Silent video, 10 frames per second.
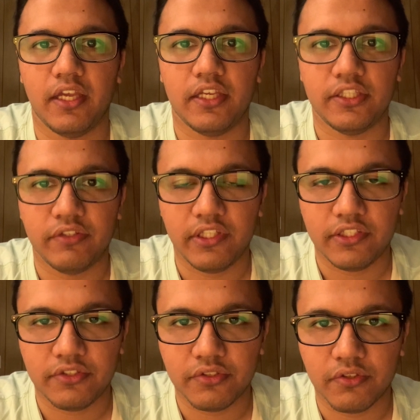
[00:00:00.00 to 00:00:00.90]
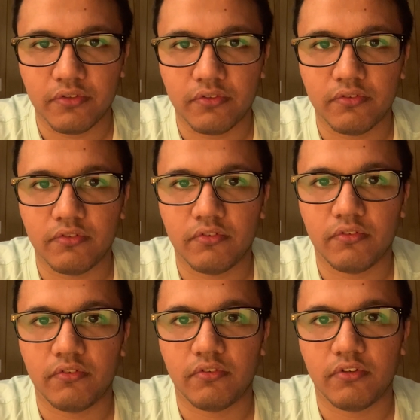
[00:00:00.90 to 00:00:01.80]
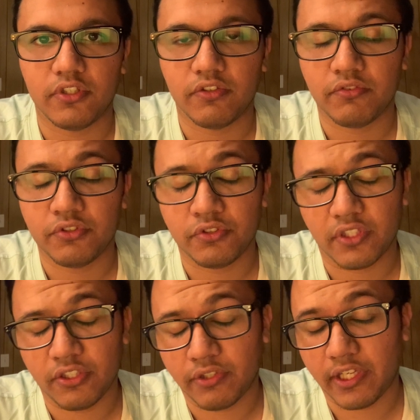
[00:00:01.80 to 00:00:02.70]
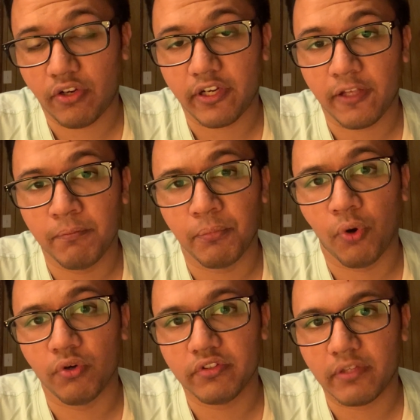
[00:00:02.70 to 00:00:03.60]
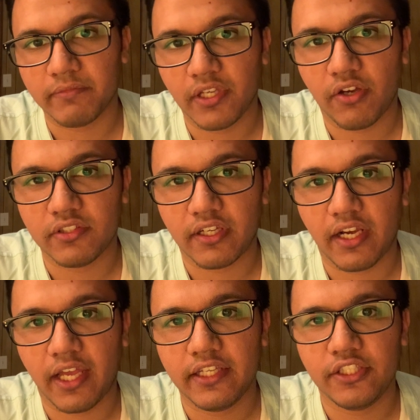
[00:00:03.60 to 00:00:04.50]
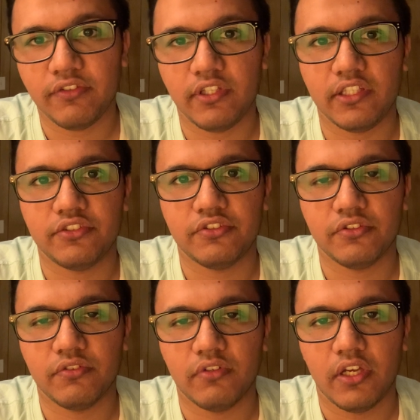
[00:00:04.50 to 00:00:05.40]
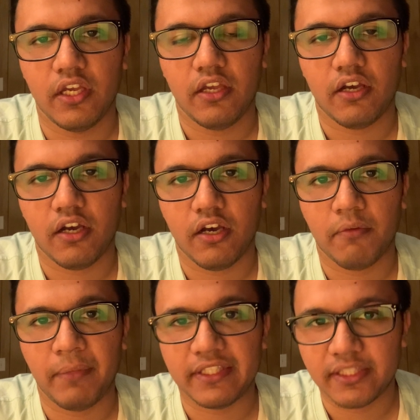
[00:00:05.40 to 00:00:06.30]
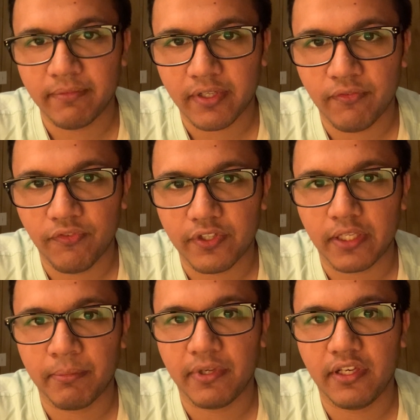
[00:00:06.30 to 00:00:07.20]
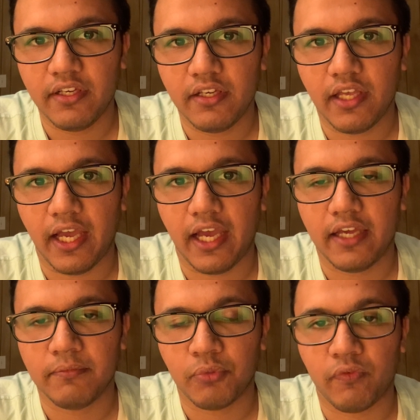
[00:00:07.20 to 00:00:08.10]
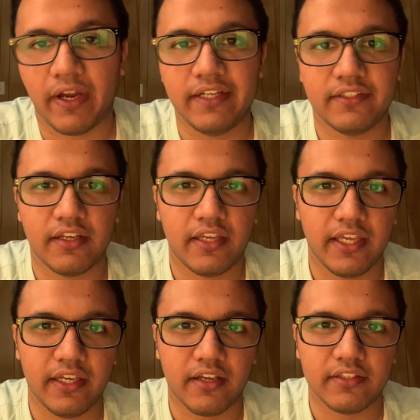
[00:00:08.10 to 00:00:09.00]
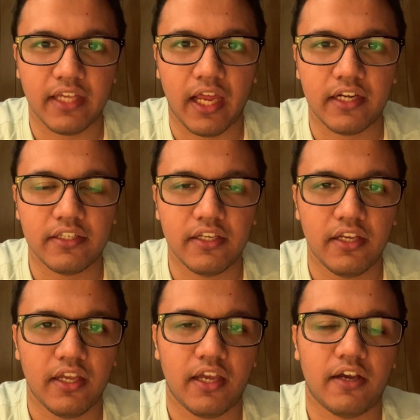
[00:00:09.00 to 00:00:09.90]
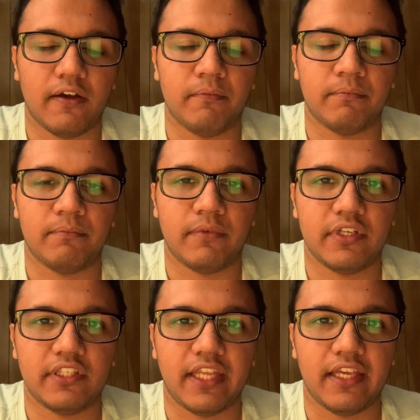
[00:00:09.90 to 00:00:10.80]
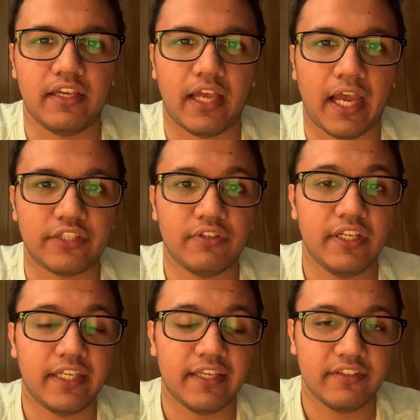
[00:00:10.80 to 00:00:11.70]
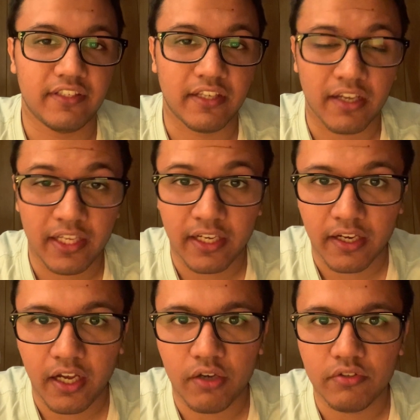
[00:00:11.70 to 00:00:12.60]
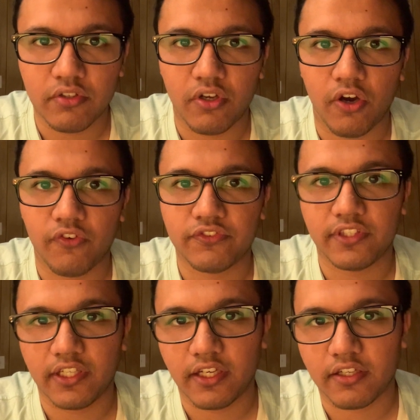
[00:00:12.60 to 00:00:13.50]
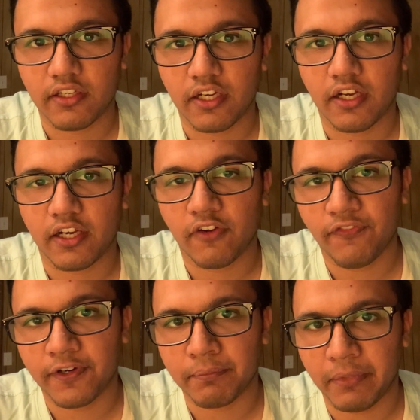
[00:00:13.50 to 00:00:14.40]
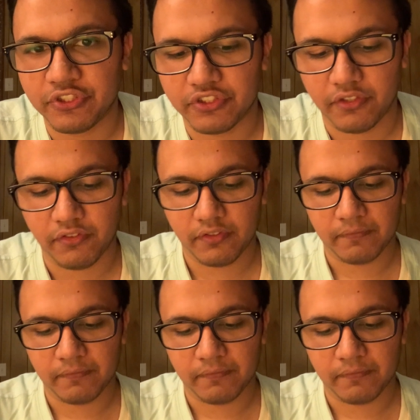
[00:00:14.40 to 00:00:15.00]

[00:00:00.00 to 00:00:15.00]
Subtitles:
you need to you cannot impose something on the client. You need to make them comfortable and provide the care that takes it in account of their comfort measures.